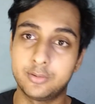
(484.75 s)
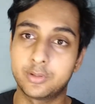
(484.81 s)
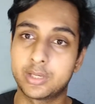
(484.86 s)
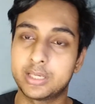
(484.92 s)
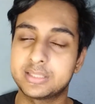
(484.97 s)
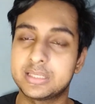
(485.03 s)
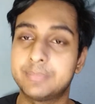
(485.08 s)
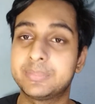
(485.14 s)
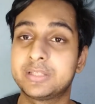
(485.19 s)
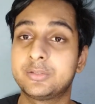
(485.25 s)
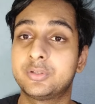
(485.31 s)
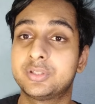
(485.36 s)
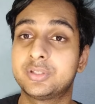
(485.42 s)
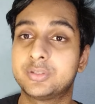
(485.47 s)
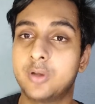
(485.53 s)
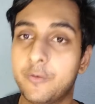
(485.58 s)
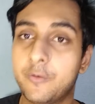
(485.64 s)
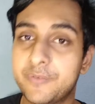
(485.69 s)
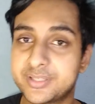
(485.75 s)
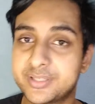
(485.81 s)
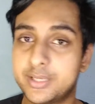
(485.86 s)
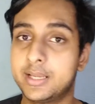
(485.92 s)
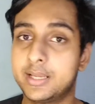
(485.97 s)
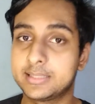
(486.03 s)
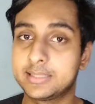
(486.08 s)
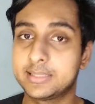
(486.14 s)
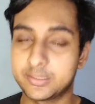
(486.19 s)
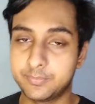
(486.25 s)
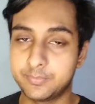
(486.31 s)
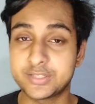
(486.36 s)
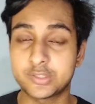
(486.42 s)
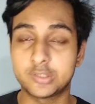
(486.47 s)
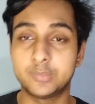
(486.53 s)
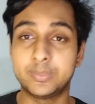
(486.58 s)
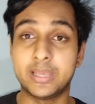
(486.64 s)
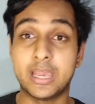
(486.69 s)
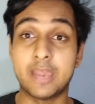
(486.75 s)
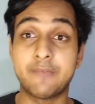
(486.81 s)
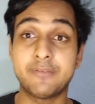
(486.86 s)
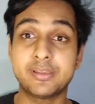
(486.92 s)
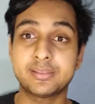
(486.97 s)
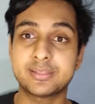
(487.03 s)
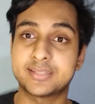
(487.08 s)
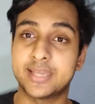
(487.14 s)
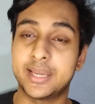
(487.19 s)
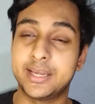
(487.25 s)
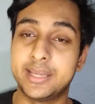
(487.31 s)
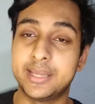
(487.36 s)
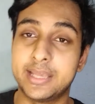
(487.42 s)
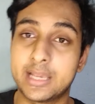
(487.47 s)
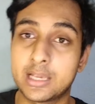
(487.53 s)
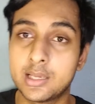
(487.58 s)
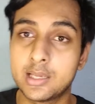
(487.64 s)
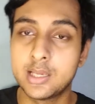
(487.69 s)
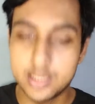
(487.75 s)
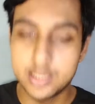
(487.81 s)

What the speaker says: Okay, something known as office headache. That means you'll be having this headache.